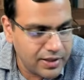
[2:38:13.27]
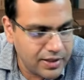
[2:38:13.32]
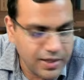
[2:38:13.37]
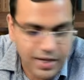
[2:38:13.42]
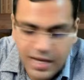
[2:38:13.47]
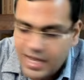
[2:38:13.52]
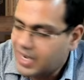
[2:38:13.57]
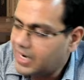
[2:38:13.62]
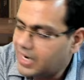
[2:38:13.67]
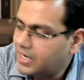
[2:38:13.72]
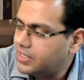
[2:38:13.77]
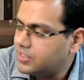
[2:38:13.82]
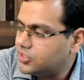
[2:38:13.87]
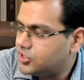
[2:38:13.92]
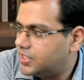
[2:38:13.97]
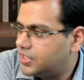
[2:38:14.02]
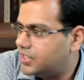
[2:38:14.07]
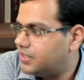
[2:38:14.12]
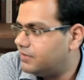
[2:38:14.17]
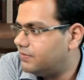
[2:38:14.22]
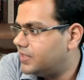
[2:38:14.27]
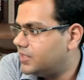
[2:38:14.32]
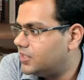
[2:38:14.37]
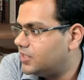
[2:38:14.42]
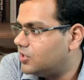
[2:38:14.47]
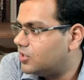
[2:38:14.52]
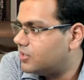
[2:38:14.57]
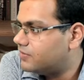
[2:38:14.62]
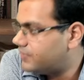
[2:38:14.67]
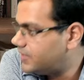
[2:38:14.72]
And share with
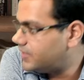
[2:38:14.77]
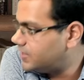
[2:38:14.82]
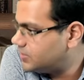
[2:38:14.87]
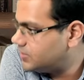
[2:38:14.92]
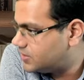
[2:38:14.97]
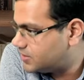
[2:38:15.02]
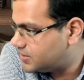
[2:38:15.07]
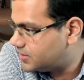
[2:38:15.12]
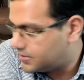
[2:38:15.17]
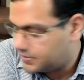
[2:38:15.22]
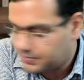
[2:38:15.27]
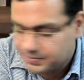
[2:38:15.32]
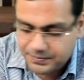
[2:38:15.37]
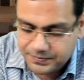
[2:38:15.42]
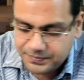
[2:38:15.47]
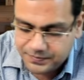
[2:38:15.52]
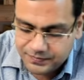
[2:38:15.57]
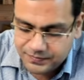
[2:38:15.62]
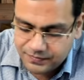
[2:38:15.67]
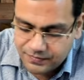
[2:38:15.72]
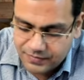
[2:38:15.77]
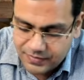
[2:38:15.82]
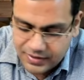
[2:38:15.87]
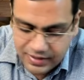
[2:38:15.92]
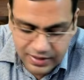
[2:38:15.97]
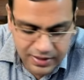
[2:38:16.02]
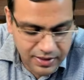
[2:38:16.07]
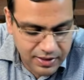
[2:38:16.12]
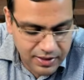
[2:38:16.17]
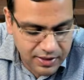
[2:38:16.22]
your friends.
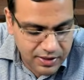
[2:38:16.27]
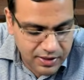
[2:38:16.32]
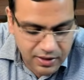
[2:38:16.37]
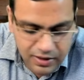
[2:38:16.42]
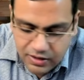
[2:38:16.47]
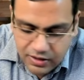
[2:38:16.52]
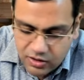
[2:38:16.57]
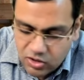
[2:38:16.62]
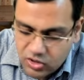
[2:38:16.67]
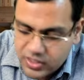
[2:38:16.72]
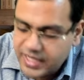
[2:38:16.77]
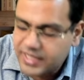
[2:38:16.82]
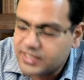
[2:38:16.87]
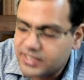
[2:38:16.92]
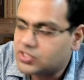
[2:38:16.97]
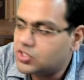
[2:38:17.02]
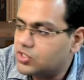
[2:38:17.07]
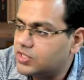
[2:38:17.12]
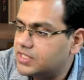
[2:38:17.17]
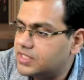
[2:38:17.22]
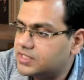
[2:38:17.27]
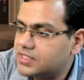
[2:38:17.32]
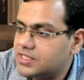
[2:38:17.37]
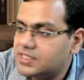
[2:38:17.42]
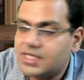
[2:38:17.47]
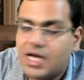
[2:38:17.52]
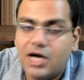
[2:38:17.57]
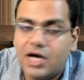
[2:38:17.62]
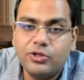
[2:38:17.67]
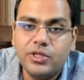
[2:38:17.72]
Okay, so this is
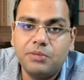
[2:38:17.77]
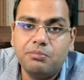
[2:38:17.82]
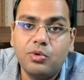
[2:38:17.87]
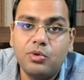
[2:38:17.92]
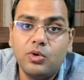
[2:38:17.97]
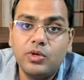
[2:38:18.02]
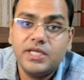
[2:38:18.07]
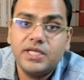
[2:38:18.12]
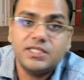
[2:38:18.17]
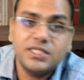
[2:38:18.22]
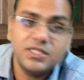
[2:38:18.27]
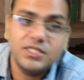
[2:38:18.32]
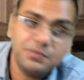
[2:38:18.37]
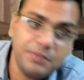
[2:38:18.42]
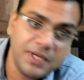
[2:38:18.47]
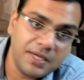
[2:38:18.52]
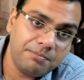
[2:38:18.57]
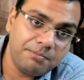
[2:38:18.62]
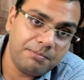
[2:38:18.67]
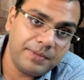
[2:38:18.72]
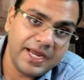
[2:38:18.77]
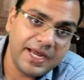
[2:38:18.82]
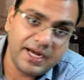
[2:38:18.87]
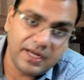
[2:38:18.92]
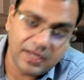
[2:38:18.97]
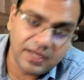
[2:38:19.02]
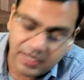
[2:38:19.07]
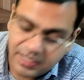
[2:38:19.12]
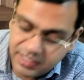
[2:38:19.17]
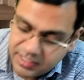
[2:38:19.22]
how the bonus is being paid
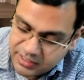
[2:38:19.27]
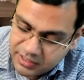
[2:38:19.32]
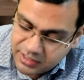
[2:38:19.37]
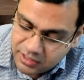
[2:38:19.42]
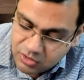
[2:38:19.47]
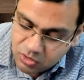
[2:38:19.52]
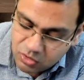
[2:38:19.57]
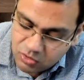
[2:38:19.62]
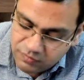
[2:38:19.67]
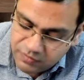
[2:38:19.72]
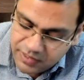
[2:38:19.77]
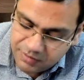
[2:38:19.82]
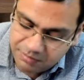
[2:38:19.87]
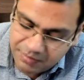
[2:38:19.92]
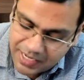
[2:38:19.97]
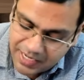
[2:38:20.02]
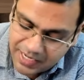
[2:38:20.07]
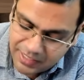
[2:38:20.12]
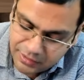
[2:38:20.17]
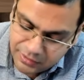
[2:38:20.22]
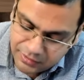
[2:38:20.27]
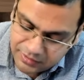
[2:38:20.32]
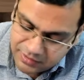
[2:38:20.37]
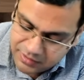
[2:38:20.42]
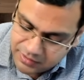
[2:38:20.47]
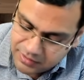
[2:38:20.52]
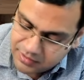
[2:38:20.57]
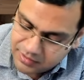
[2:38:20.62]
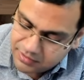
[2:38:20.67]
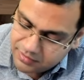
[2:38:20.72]
under the row 1 plan.
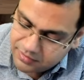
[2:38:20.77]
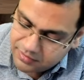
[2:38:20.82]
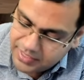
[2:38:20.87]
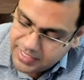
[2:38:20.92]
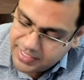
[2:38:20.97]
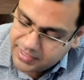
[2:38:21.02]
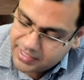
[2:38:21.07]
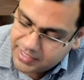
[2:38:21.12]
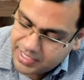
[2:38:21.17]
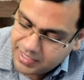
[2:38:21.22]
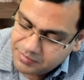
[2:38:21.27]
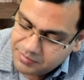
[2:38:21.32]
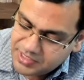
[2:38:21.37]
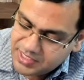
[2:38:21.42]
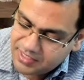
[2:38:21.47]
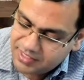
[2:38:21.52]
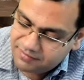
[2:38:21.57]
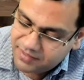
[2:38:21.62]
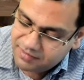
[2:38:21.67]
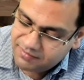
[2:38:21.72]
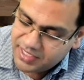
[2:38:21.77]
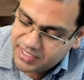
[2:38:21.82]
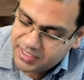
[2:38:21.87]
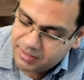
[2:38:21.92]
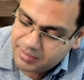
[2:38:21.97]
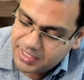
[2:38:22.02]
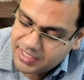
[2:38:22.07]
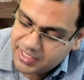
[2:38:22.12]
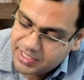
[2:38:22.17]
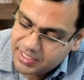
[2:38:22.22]
Right? Time saved divided
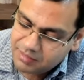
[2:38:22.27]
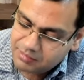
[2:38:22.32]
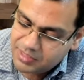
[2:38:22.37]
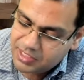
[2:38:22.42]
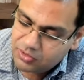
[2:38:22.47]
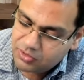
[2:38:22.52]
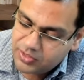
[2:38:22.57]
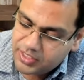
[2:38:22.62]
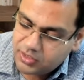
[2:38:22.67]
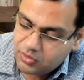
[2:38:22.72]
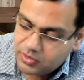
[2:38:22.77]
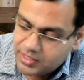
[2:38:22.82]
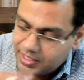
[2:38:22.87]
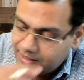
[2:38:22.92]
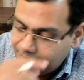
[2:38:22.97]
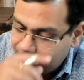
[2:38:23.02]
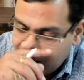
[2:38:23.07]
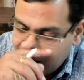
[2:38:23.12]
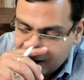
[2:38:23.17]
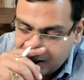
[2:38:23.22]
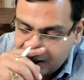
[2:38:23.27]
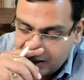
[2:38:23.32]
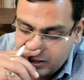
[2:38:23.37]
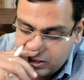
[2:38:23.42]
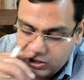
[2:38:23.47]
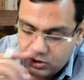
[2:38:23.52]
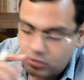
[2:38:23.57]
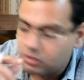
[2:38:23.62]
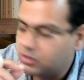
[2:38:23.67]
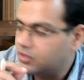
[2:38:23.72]
by time allowed into time taken
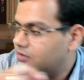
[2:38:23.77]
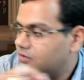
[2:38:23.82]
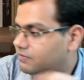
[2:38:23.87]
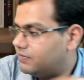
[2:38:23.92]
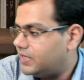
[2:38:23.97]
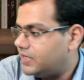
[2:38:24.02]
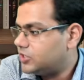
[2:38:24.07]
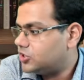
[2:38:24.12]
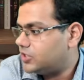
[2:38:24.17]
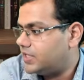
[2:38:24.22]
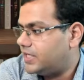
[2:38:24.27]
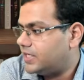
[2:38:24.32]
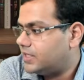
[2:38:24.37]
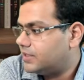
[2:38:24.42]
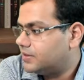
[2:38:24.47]
into wage rate.